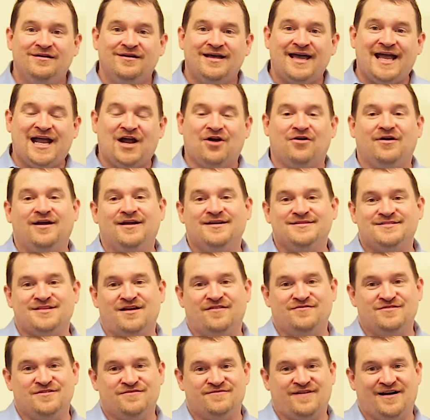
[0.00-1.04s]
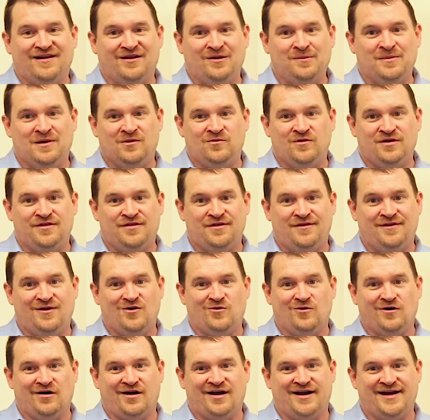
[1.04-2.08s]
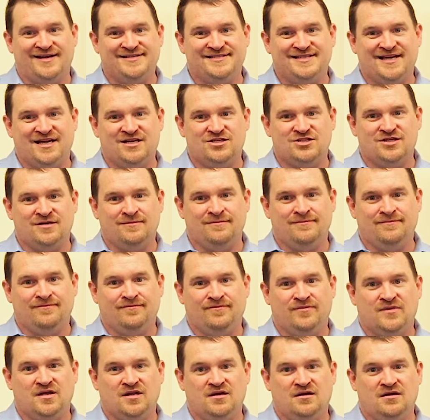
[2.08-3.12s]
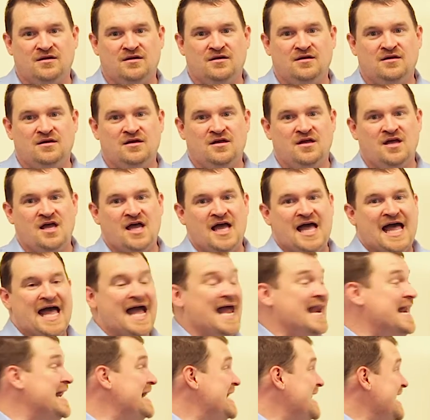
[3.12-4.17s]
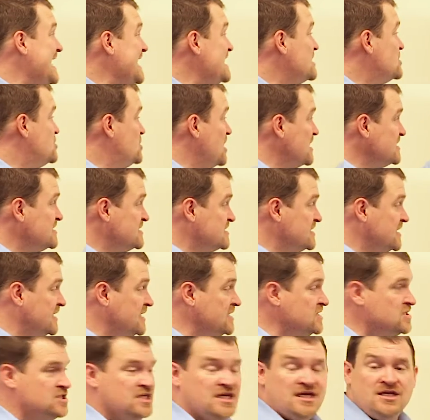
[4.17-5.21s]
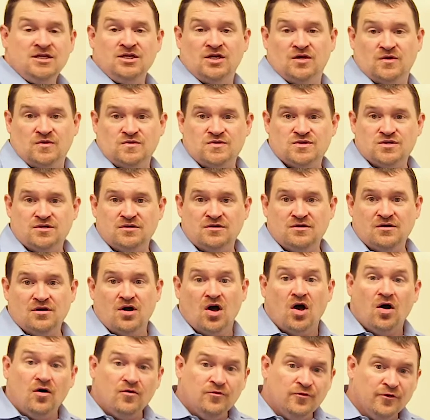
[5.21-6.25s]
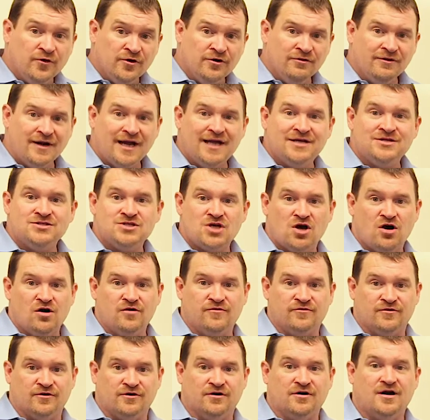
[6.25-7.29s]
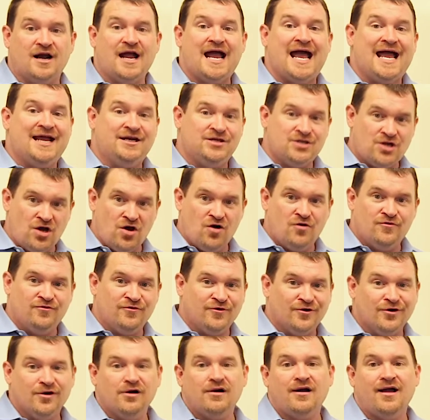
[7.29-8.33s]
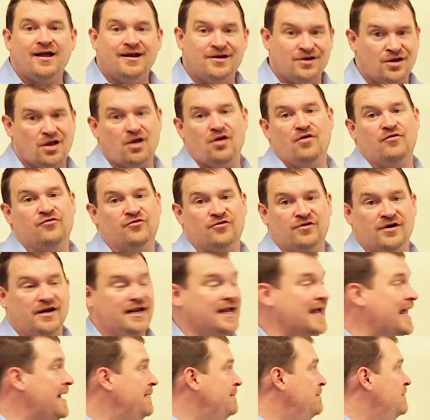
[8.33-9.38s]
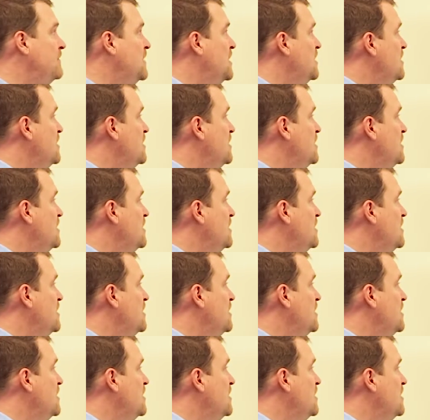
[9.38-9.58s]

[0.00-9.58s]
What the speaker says: areas of development within the organization. And it just continues over and over and over and over again.